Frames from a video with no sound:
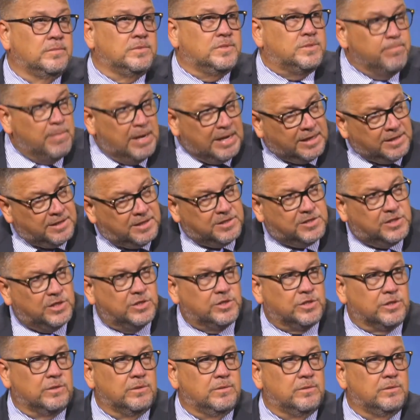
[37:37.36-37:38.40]
Make a
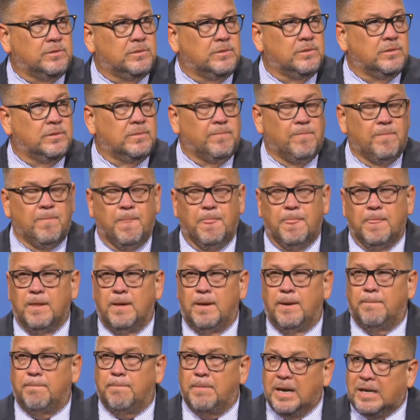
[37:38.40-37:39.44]
decision.
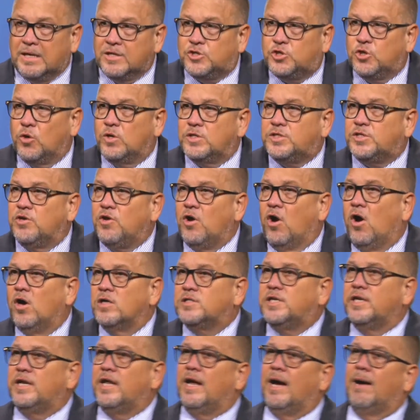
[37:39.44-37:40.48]
Make a choice in your
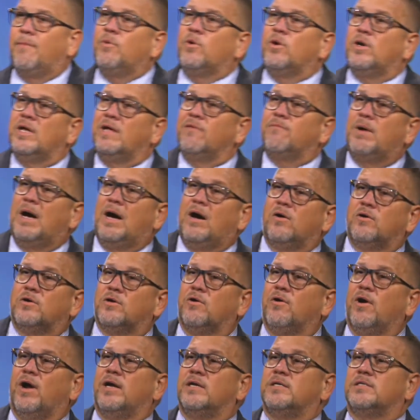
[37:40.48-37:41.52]
heart today. I'm going to give my heart to
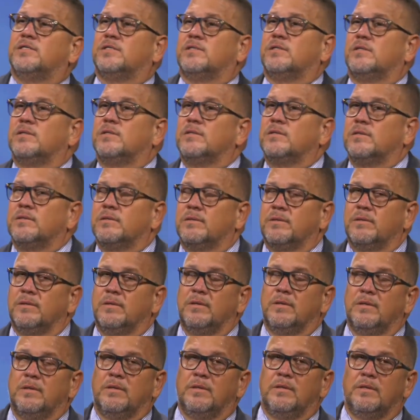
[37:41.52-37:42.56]
Christ.
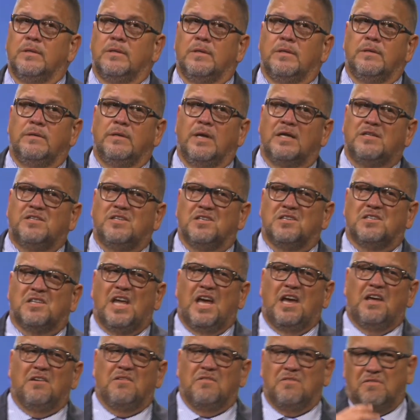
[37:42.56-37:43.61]
Not just
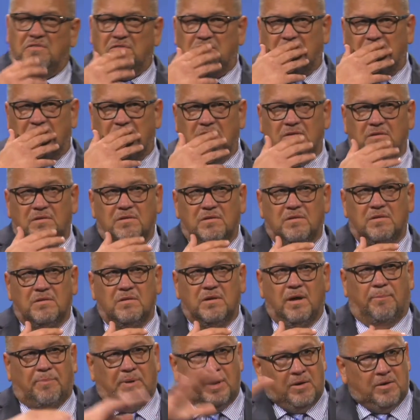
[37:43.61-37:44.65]
out of
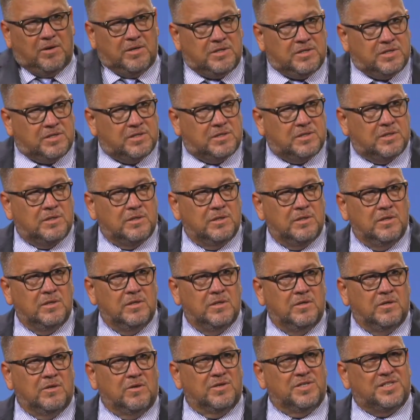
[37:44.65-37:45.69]
appearance
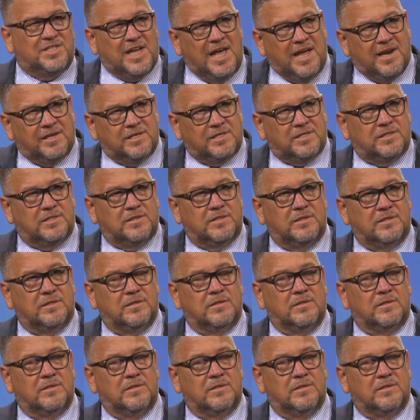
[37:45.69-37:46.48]
or status